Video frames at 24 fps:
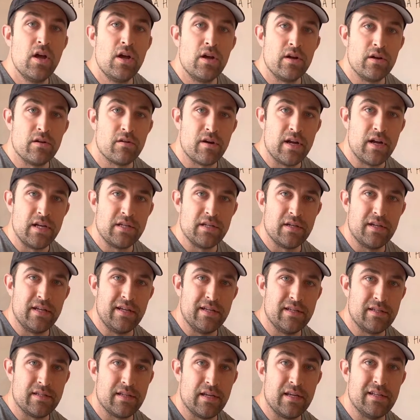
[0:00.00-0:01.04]
Your agent
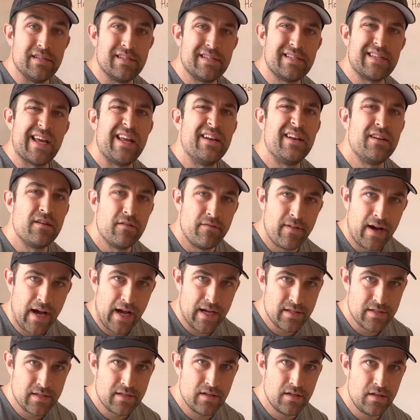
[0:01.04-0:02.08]
is
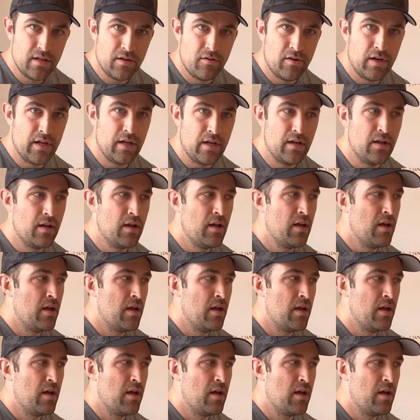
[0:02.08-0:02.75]
incentivized to do it.